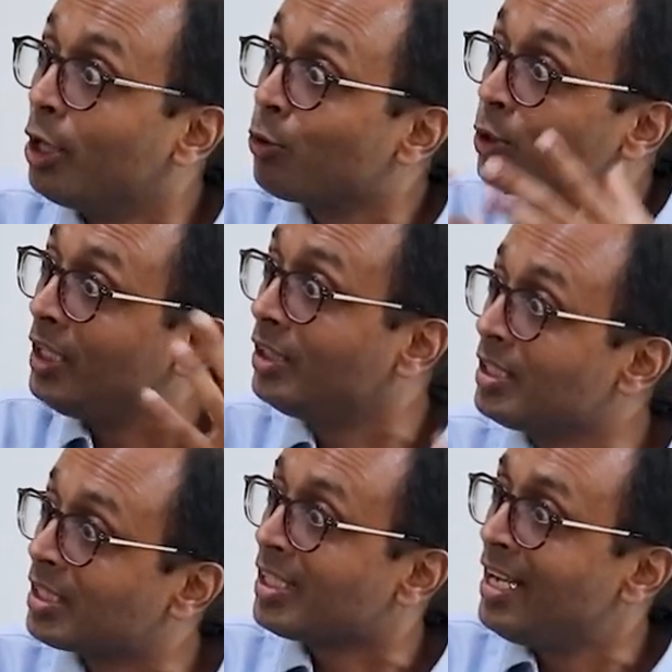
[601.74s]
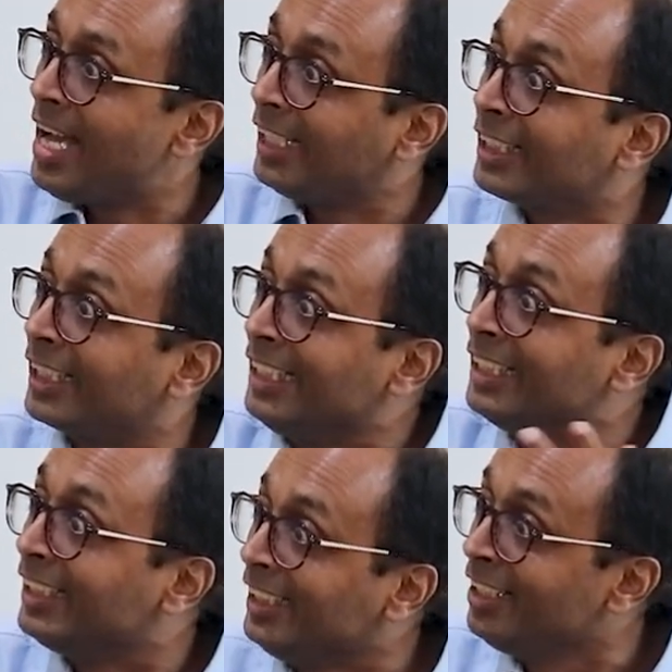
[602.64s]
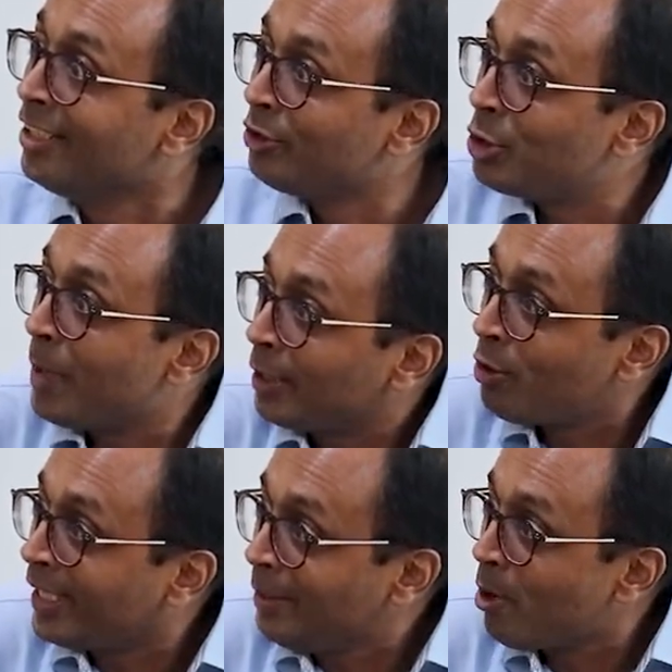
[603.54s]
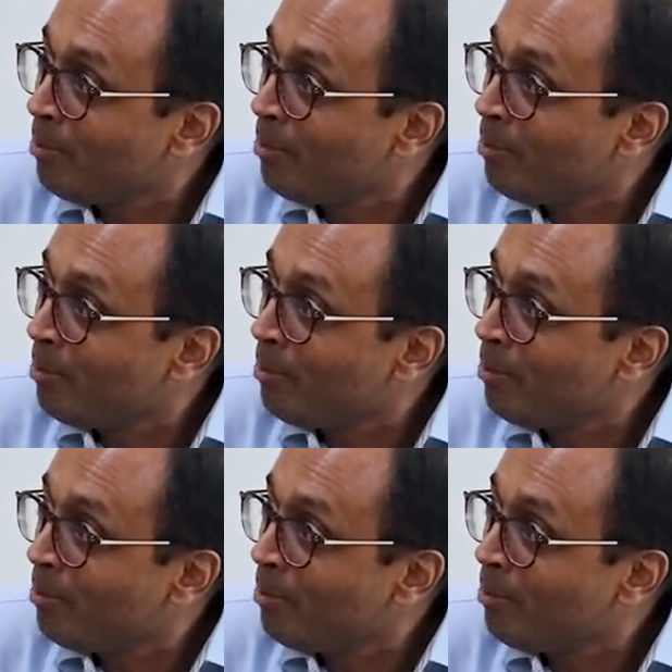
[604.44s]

Yaur Hills and the greenery, which you might not get in